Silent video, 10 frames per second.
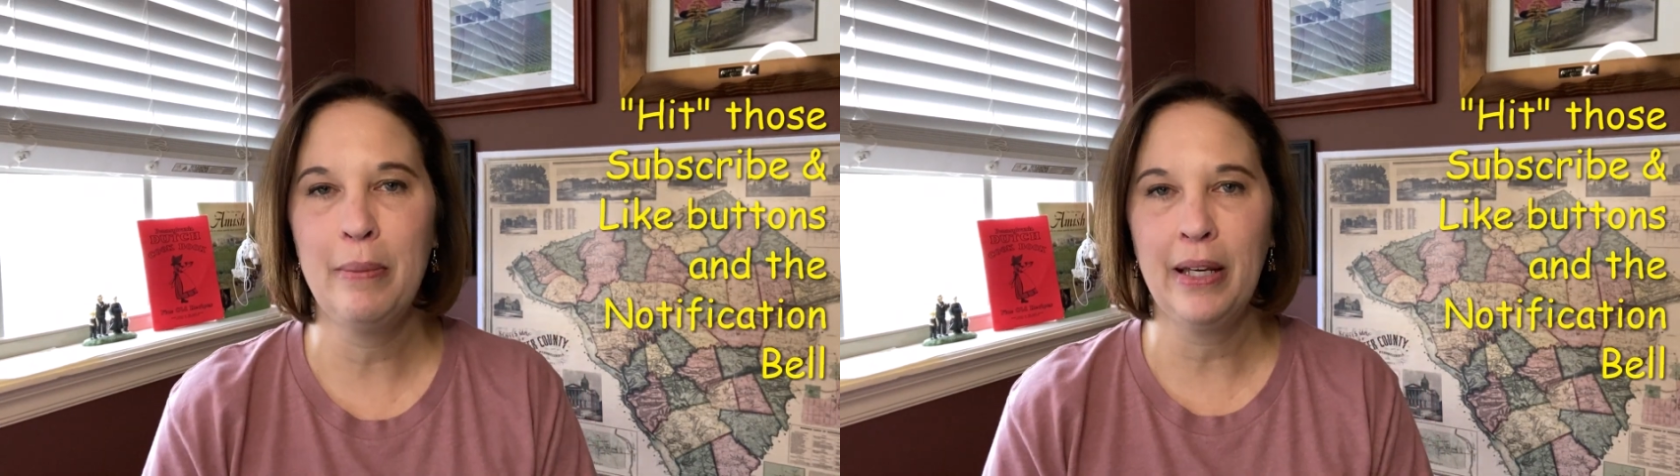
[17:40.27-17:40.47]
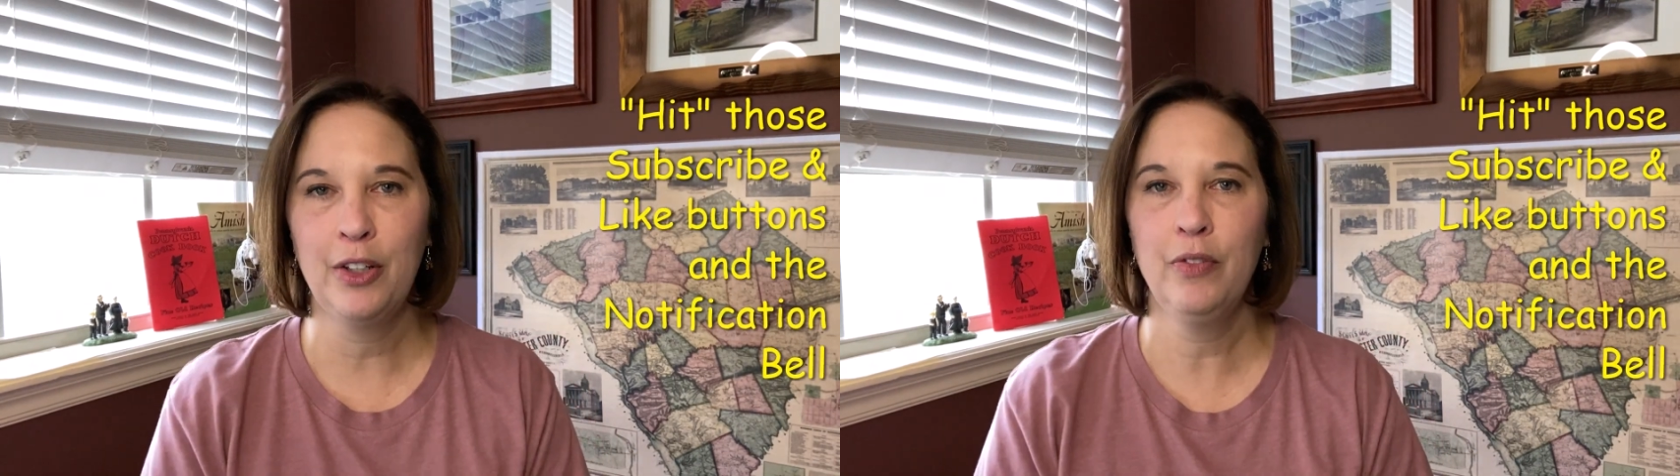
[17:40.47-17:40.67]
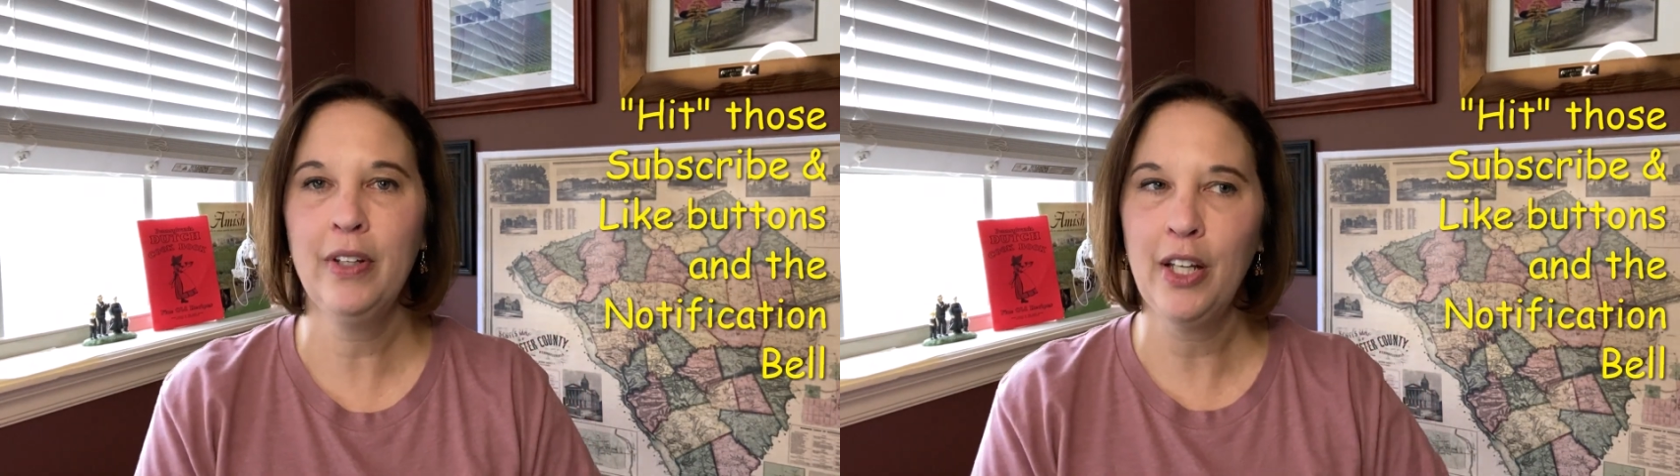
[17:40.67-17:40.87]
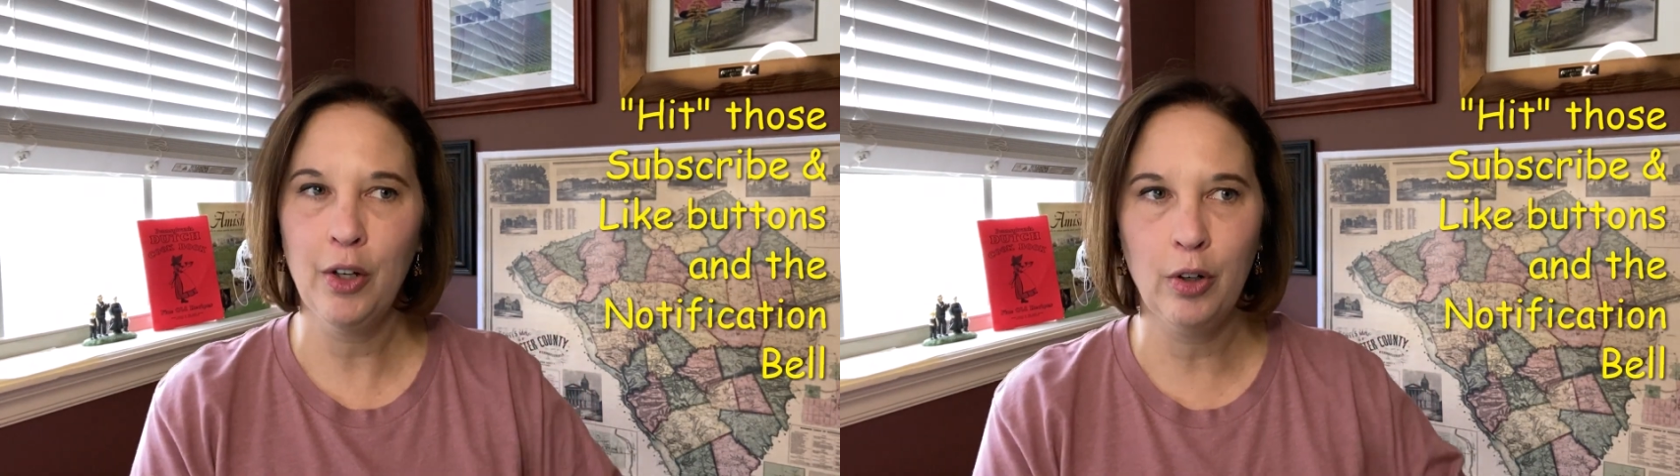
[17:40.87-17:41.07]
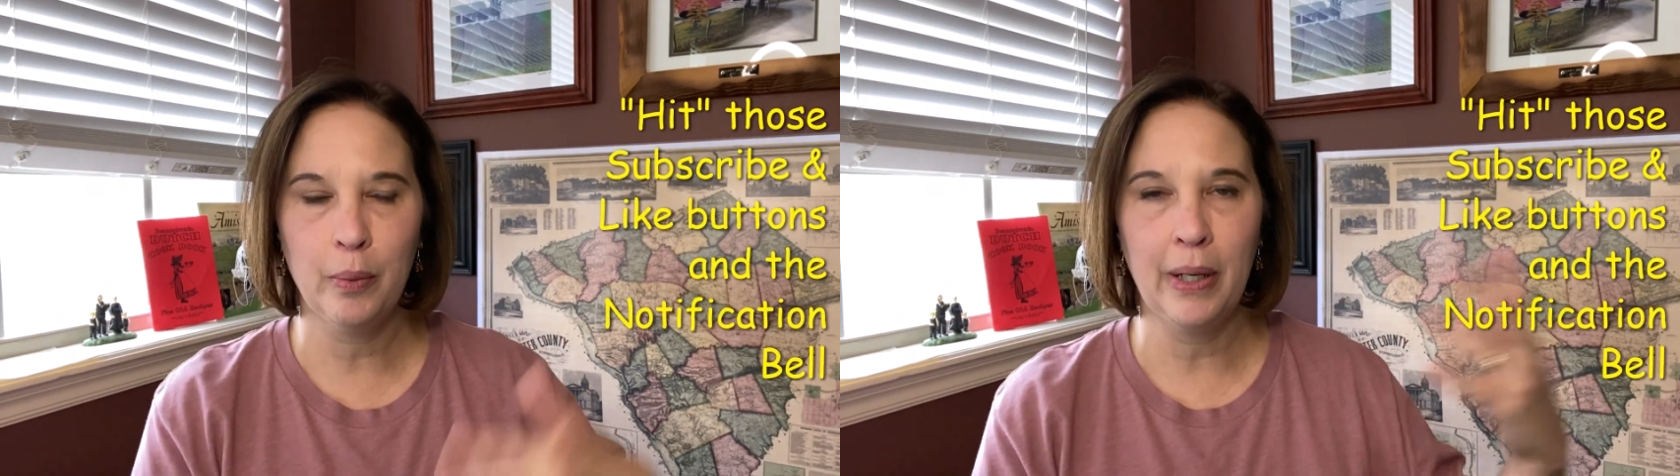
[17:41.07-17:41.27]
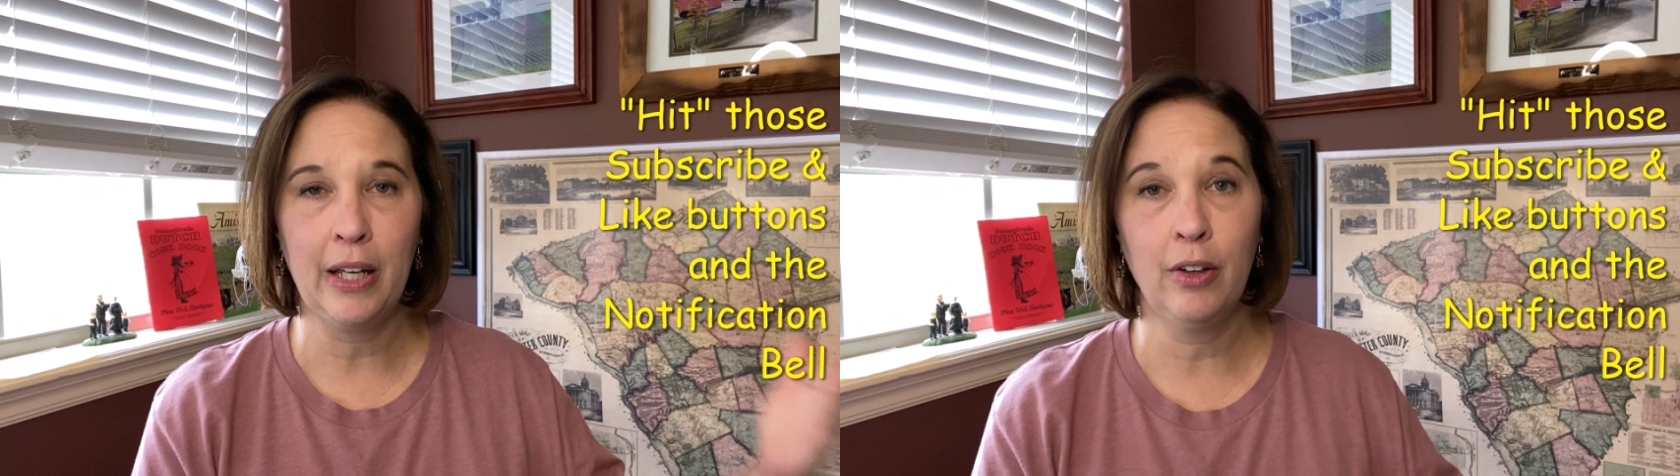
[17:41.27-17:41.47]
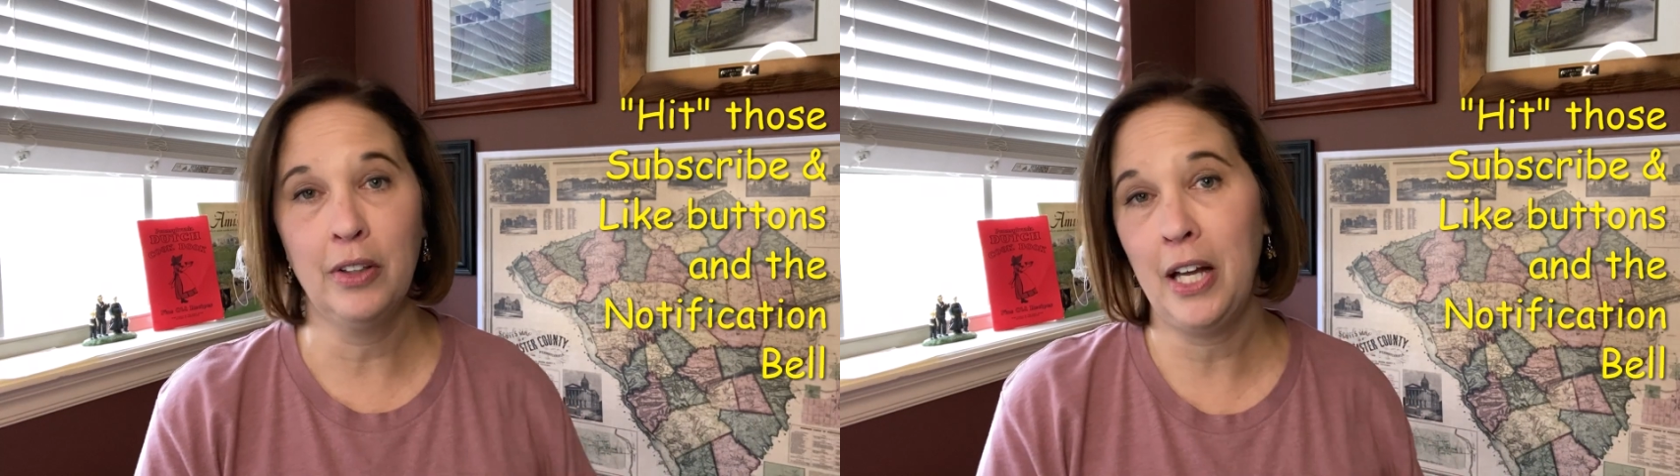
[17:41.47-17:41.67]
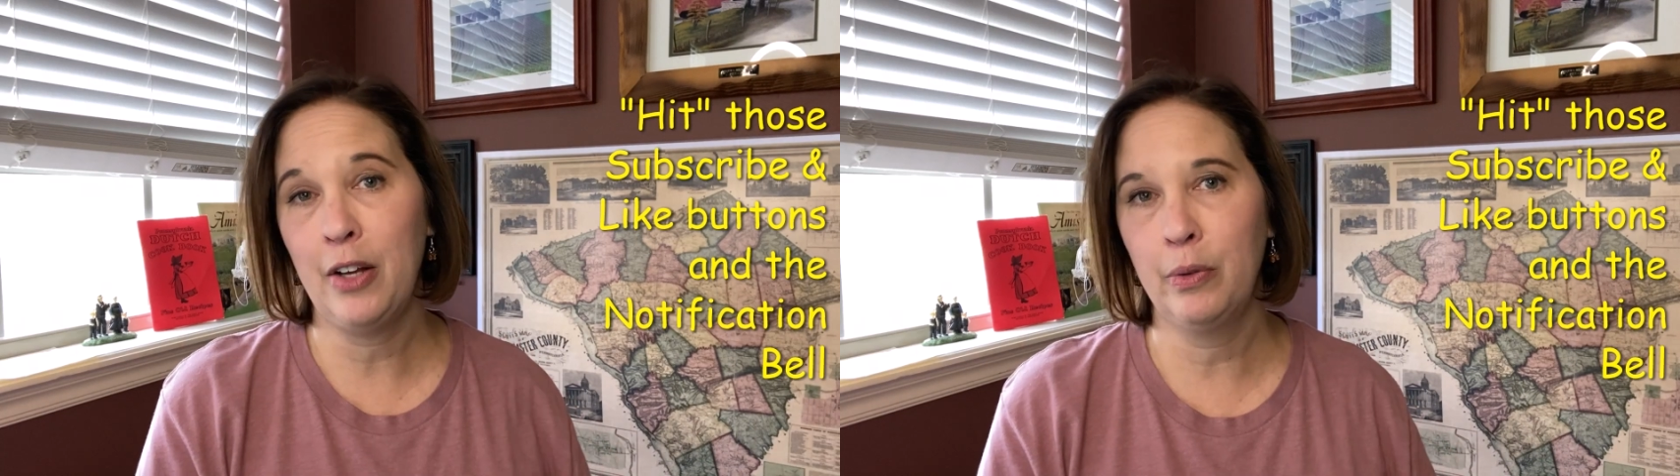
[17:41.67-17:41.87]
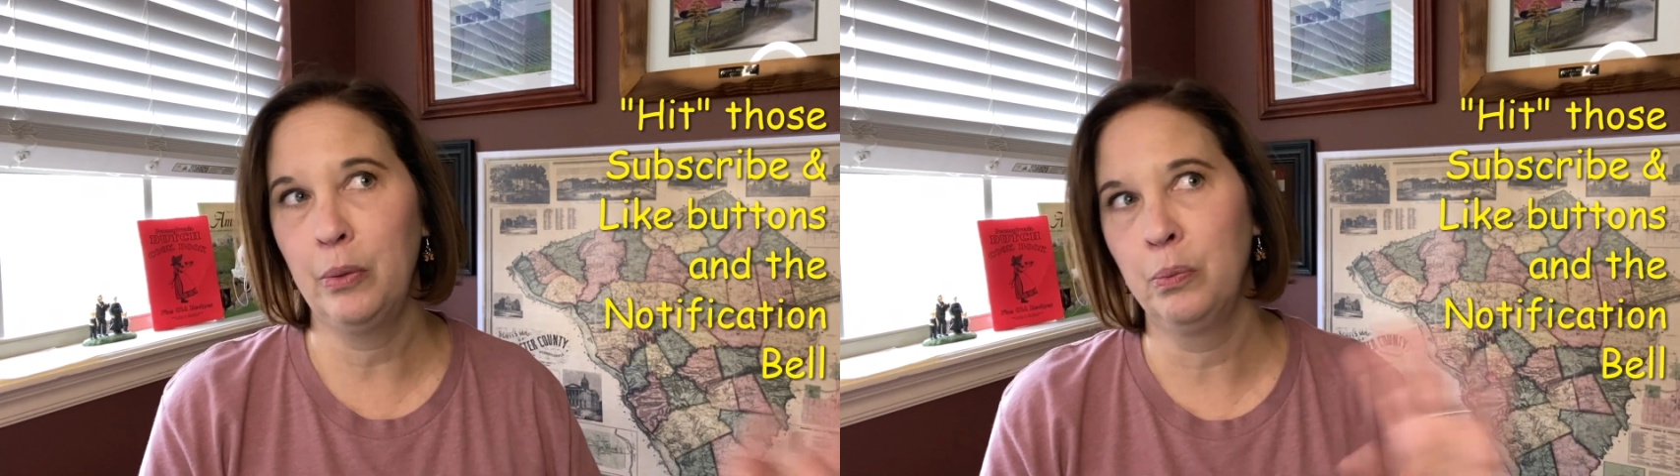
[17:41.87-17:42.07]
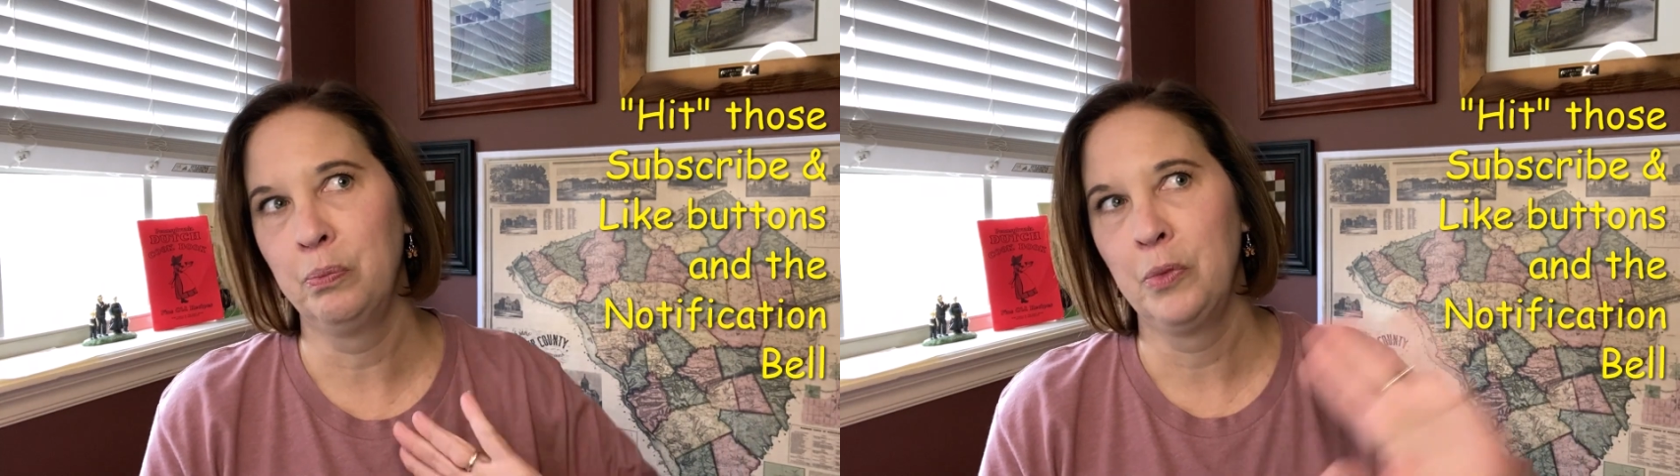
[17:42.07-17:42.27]
make a new video or when I go live
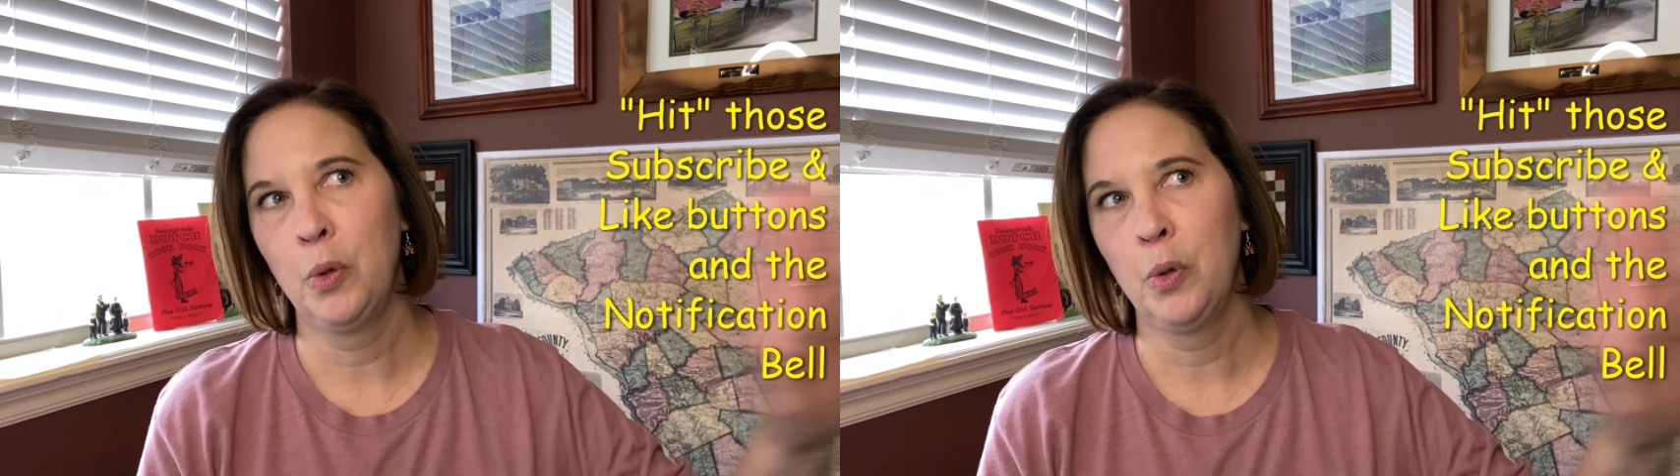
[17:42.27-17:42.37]
when